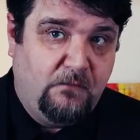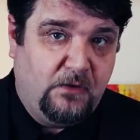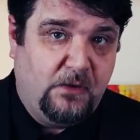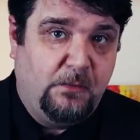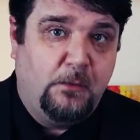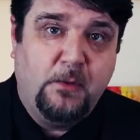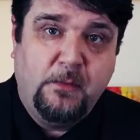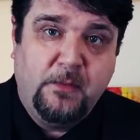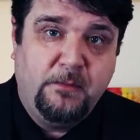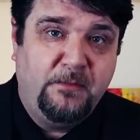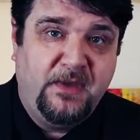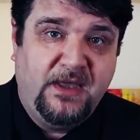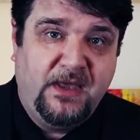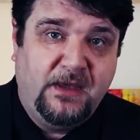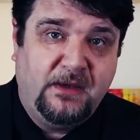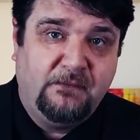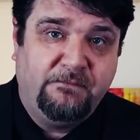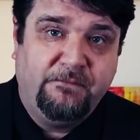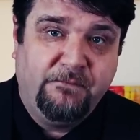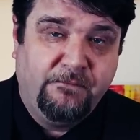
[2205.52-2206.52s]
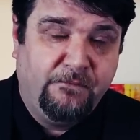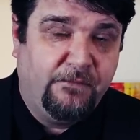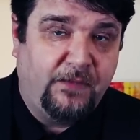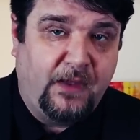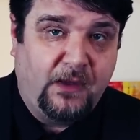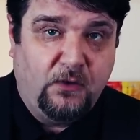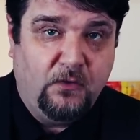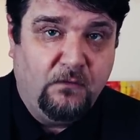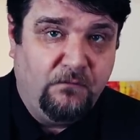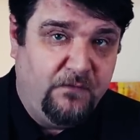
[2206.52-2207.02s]
For the moment being,
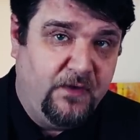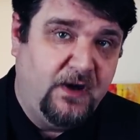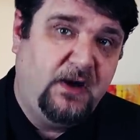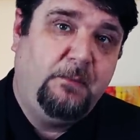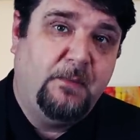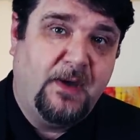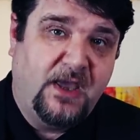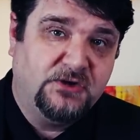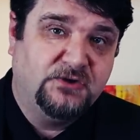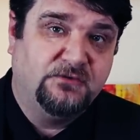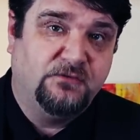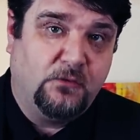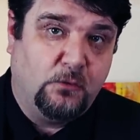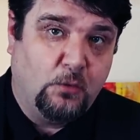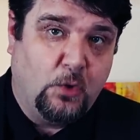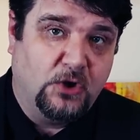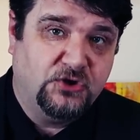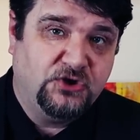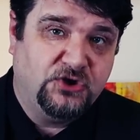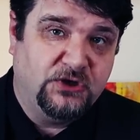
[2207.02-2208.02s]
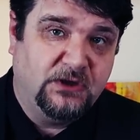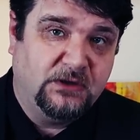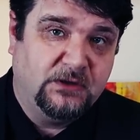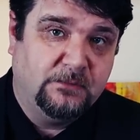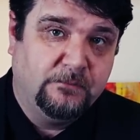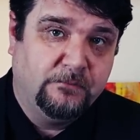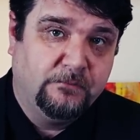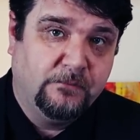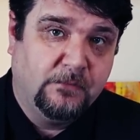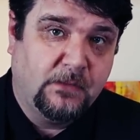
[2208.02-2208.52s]
thank you very much for
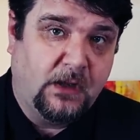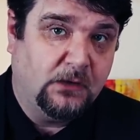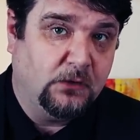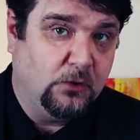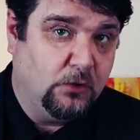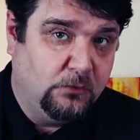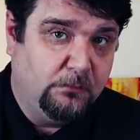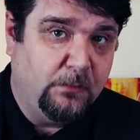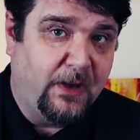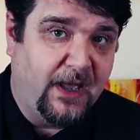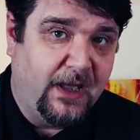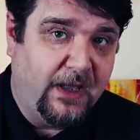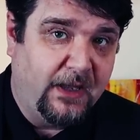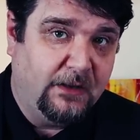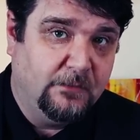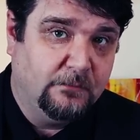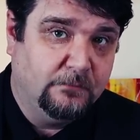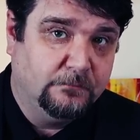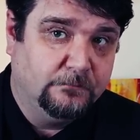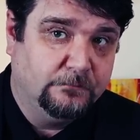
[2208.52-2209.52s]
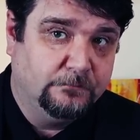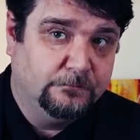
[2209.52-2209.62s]
watching and goodbye.